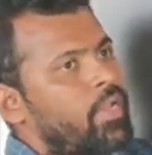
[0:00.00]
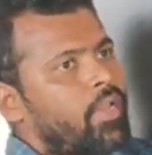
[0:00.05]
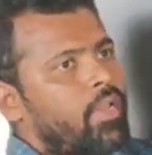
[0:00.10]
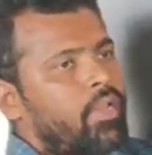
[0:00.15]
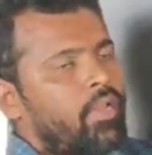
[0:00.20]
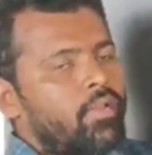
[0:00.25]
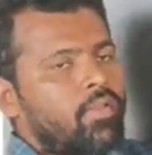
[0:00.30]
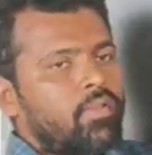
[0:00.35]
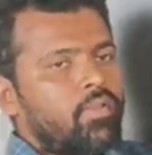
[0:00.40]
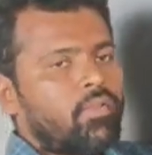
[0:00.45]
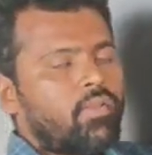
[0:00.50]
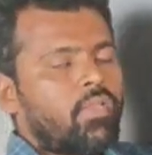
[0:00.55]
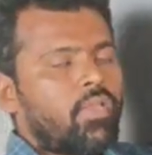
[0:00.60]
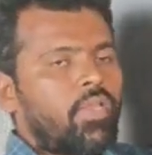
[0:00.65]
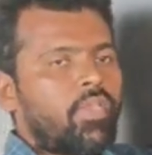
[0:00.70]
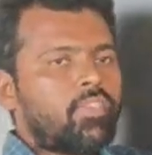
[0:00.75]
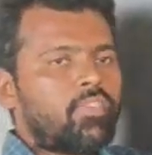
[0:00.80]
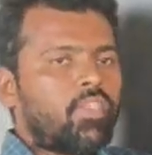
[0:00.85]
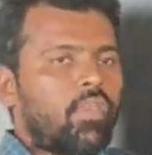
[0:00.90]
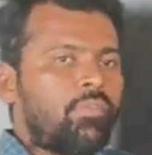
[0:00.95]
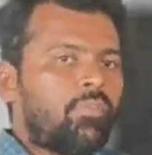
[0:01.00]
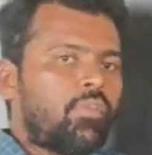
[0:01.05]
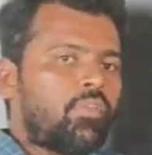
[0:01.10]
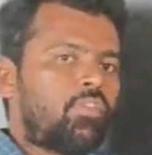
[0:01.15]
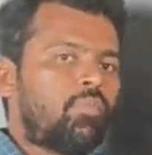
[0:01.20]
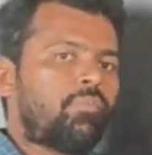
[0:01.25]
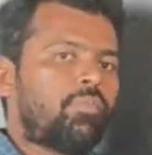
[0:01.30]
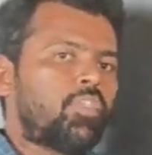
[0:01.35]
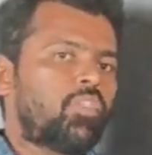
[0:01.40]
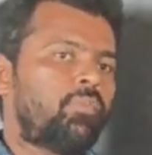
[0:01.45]
in
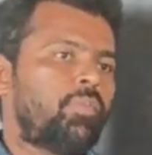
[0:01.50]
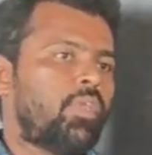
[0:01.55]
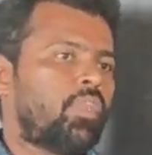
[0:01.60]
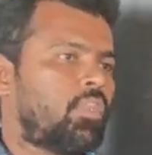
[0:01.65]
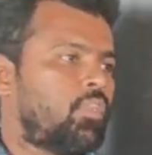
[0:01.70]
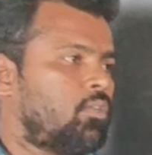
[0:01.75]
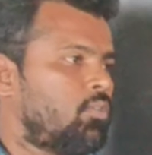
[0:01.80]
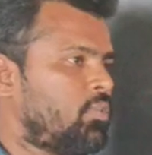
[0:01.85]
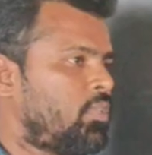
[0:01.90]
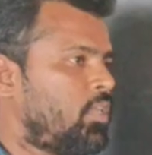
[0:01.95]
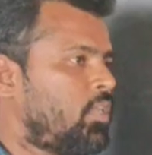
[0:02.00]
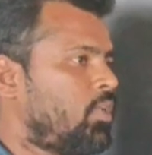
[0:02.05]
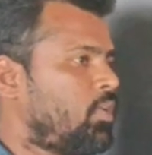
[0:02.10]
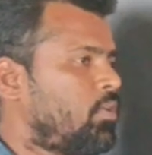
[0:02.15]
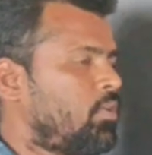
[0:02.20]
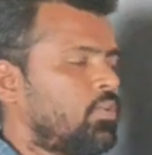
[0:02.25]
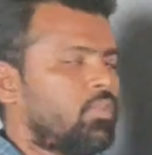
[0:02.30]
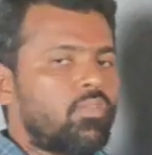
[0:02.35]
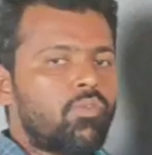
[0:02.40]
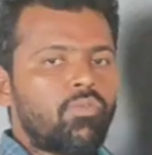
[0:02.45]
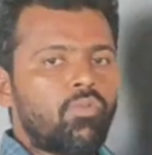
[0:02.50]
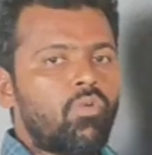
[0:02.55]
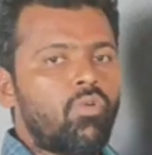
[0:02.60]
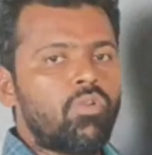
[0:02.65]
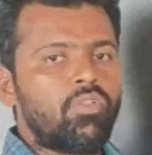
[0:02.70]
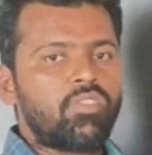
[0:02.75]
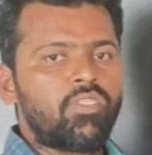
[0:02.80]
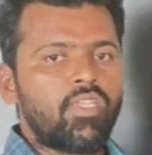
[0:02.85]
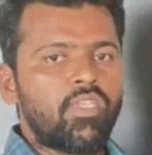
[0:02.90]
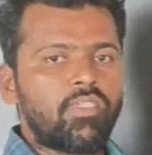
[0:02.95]
examination perspective, they
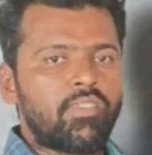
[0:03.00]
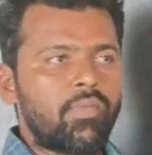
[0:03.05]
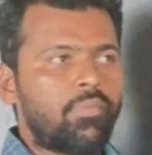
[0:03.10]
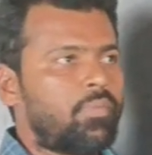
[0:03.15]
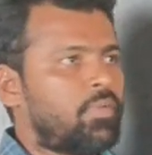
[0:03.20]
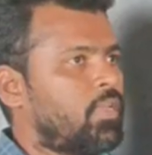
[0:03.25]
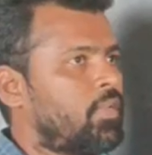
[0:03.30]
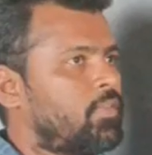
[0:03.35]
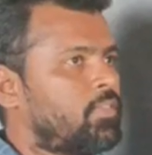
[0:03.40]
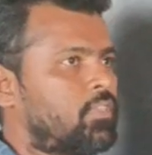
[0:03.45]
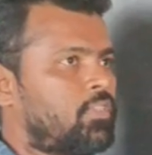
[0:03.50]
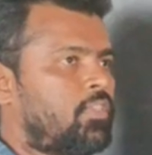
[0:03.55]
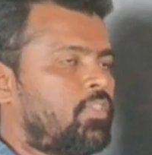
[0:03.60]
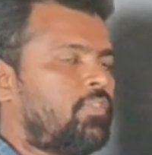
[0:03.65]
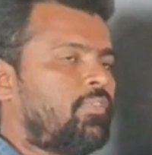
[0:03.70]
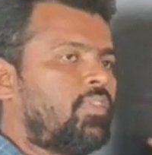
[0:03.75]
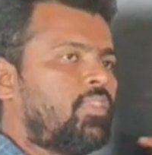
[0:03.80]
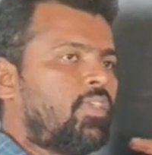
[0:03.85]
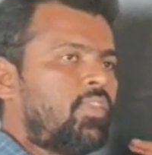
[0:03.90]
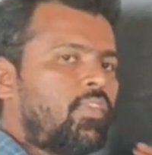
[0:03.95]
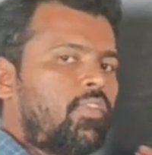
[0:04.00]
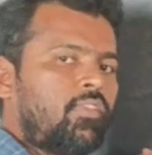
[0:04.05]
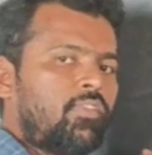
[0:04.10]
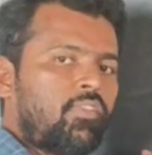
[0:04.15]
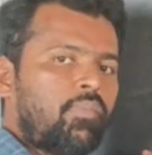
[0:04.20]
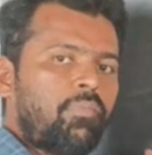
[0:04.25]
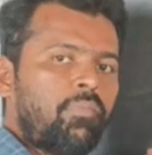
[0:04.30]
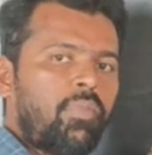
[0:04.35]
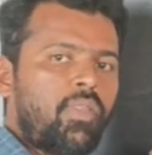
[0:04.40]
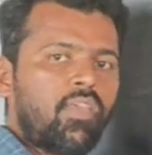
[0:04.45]
won't say sometimes whether it is
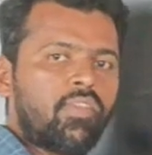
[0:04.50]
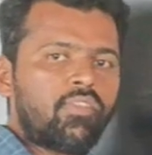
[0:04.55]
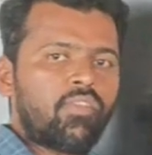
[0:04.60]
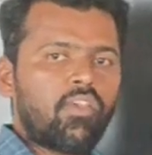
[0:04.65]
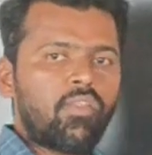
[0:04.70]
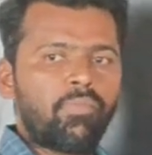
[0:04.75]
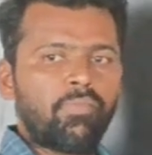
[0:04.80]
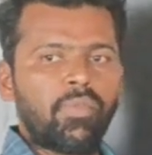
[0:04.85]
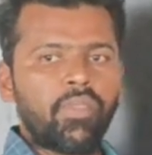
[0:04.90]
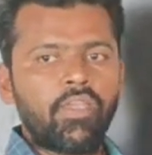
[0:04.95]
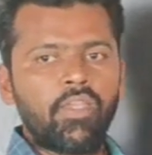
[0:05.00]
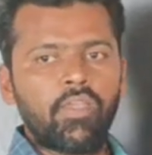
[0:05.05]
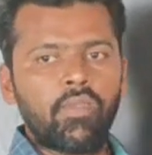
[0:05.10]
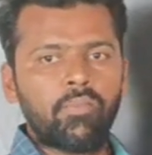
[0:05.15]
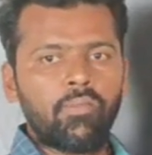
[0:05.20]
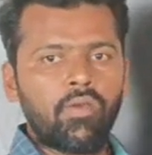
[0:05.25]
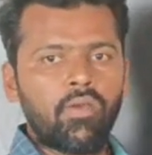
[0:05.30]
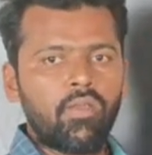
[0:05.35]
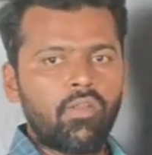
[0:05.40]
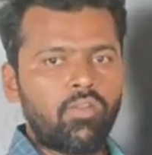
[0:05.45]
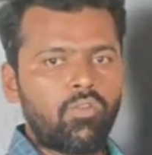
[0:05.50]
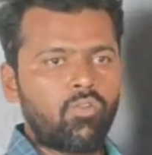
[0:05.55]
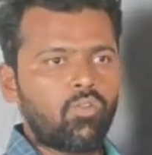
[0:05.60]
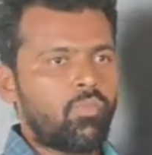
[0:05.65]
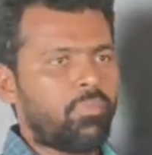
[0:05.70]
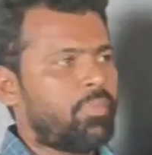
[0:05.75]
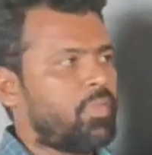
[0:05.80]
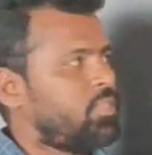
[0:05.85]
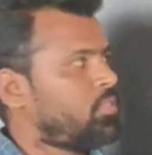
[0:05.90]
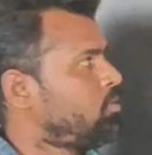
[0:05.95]
simplex or big M or
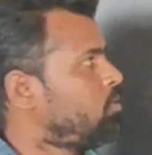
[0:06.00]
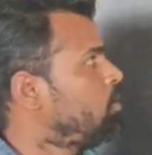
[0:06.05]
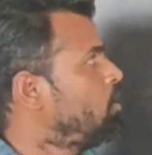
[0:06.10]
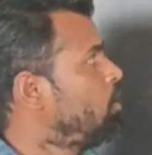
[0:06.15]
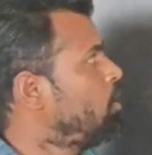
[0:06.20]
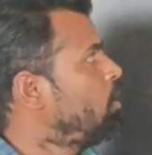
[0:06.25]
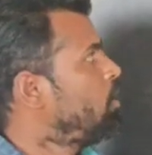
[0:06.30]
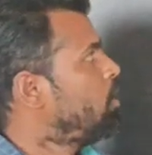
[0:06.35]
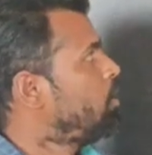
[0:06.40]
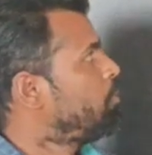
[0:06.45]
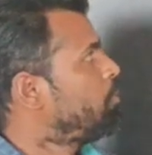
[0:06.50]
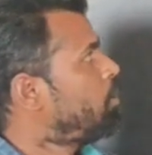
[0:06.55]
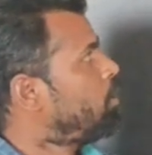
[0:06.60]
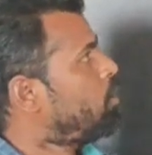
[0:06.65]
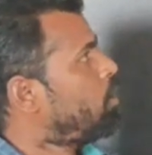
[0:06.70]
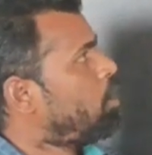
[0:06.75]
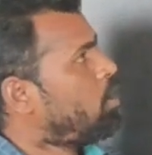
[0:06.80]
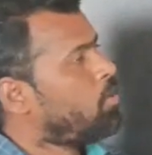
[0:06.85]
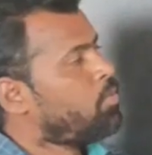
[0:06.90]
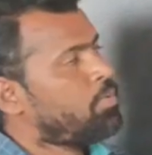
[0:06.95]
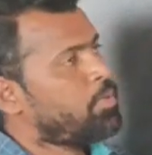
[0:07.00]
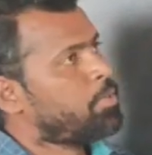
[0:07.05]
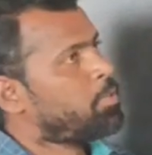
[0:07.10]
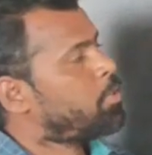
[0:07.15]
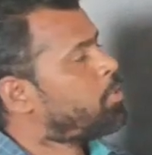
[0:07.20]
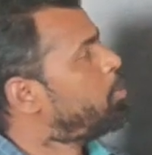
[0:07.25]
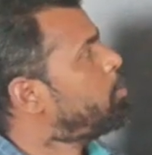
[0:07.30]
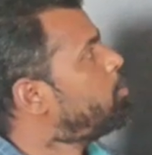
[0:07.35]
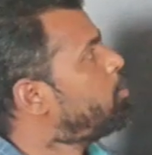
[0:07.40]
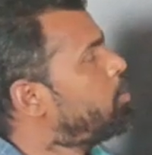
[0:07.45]
two-phase. But how we are
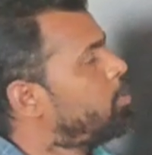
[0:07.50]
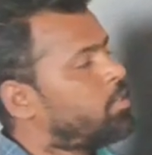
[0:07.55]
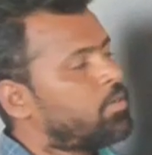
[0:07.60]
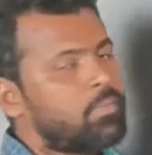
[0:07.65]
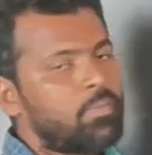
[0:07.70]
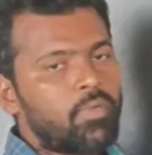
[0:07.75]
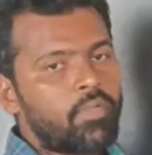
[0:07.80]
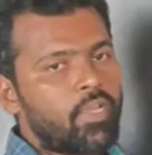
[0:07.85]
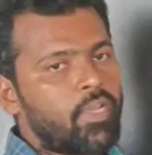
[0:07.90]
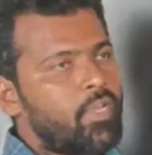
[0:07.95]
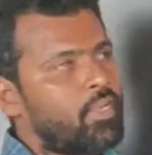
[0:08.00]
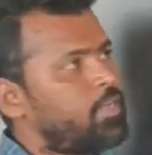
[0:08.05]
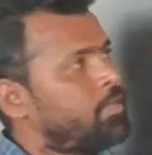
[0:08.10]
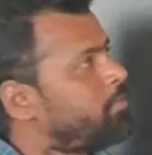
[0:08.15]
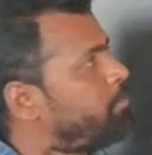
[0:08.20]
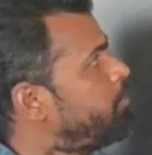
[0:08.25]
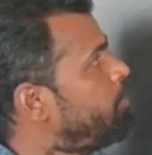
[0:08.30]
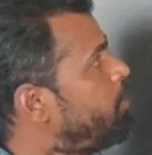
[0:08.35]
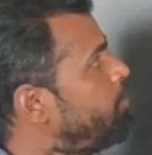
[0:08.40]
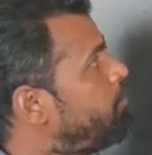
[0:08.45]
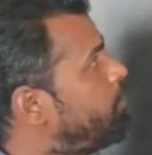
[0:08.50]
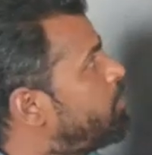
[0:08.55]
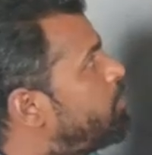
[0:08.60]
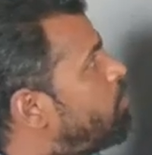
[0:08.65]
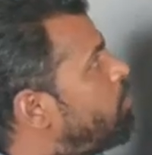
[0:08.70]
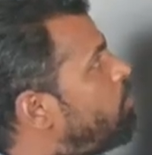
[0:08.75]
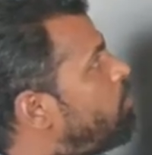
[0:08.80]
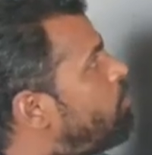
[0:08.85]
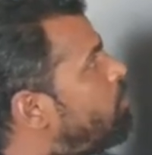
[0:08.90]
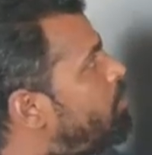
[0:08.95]
going to able to identify when
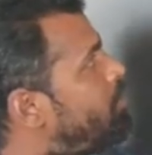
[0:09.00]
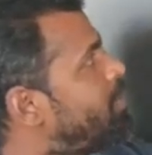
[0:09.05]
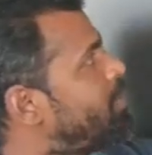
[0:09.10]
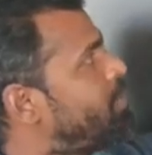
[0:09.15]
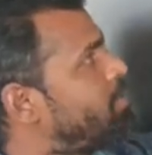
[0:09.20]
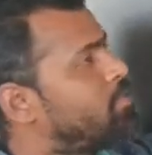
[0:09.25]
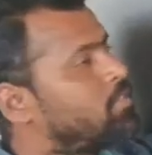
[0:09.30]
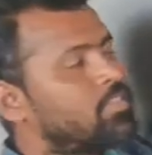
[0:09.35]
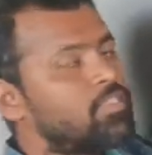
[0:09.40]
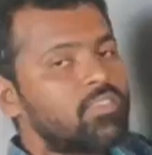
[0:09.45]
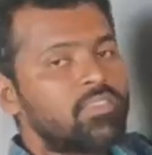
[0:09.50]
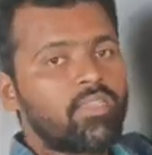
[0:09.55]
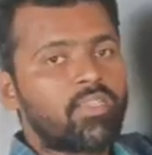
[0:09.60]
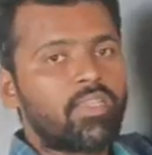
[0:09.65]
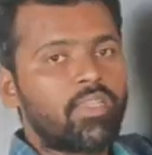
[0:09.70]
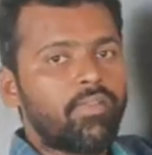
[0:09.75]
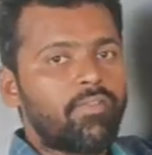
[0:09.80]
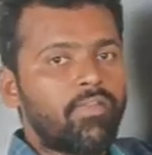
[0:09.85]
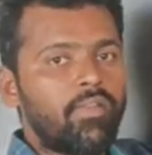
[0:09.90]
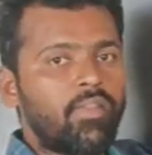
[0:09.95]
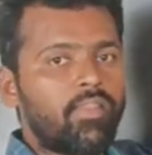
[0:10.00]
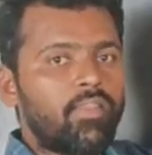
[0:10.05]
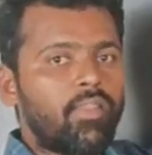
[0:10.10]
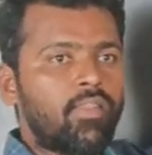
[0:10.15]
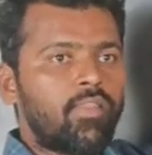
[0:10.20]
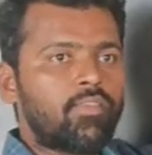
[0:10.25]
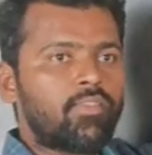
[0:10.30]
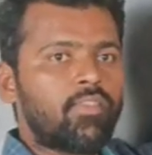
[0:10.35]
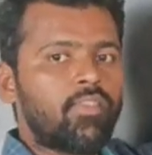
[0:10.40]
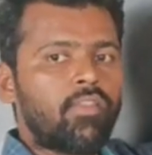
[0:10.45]
all the constants are given in the
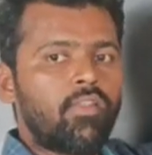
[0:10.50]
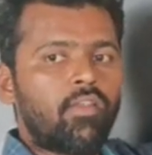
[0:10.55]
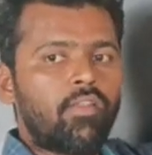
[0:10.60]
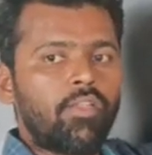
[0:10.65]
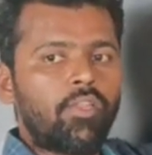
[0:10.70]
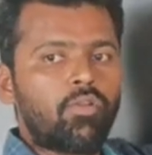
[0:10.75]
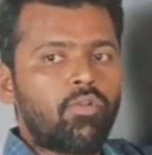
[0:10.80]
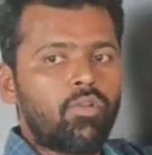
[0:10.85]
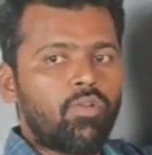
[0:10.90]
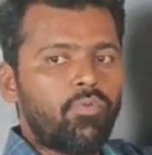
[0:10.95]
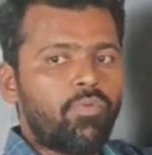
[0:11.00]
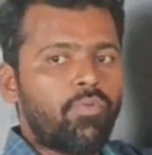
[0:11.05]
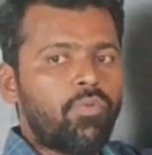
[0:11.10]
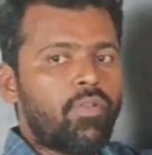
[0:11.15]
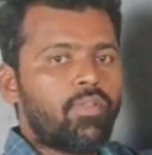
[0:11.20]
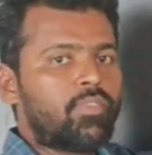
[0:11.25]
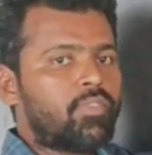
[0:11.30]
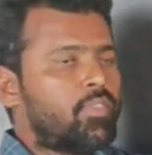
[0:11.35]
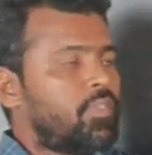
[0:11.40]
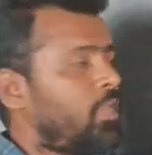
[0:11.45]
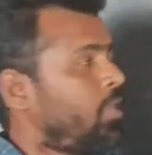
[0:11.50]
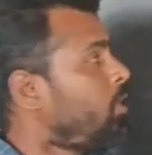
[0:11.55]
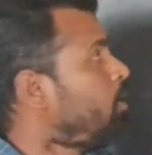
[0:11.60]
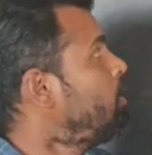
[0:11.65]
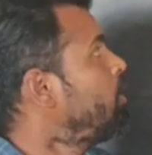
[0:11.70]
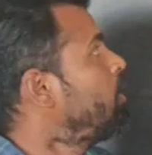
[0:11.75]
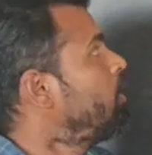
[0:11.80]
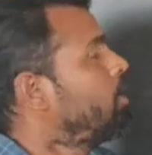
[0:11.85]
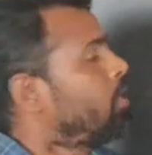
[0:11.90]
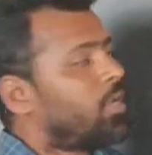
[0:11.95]
less than or equal to, we will say
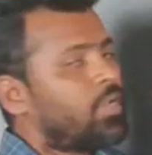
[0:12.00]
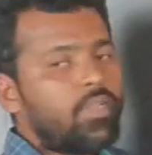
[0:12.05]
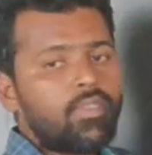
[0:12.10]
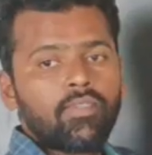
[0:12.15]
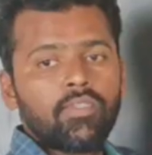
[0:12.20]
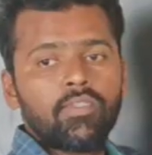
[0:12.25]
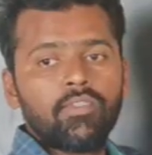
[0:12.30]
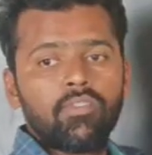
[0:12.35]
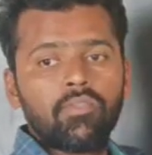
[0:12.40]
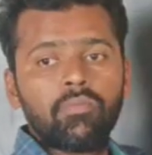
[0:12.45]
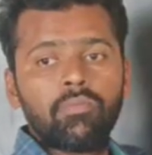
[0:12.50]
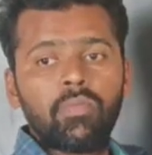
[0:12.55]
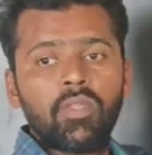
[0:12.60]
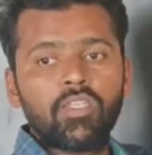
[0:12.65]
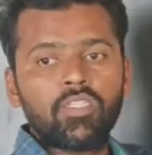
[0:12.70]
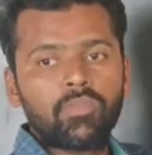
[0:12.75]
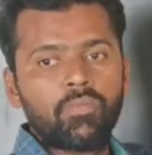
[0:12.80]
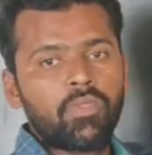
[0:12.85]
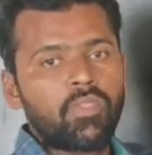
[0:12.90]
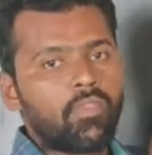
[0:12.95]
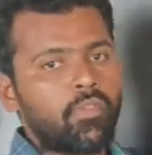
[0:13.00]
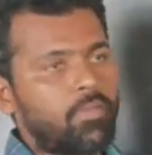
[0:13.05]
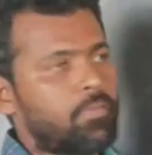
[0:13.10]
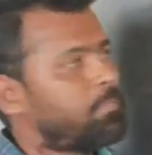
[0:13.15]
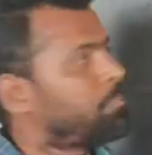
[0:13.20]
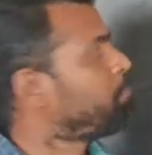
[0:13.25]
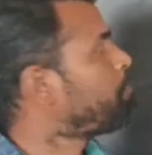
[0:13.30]
this is simplex method.